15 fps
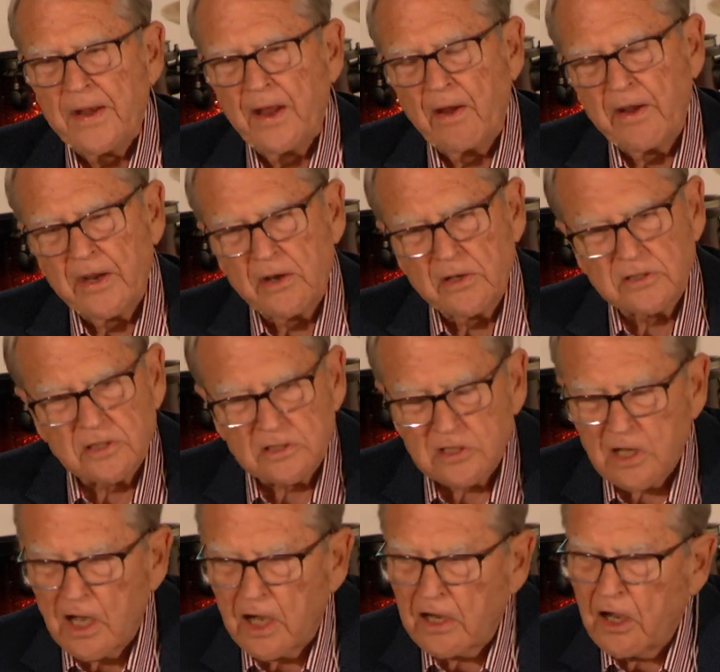Now, here's
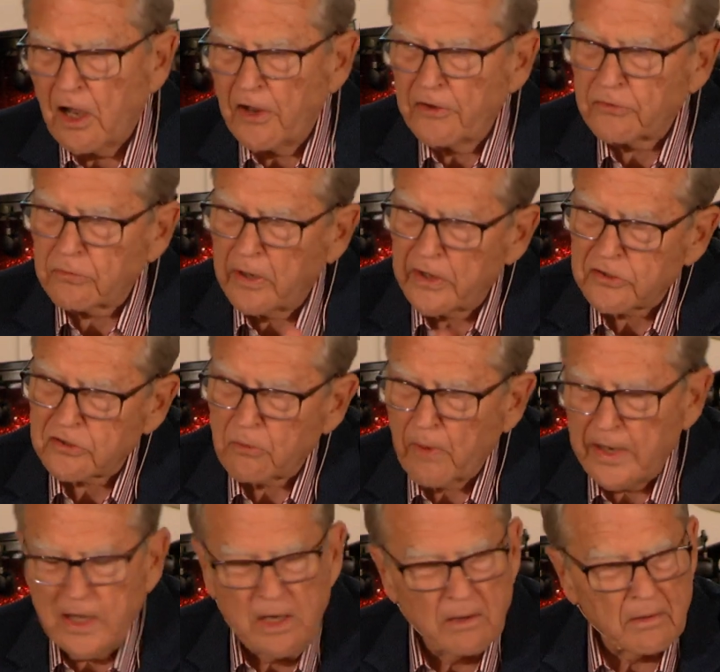a contrast
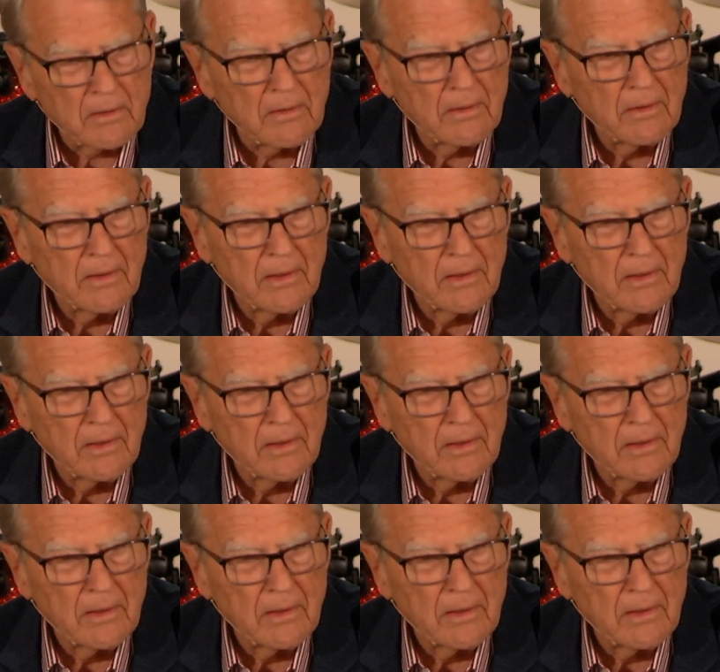right here.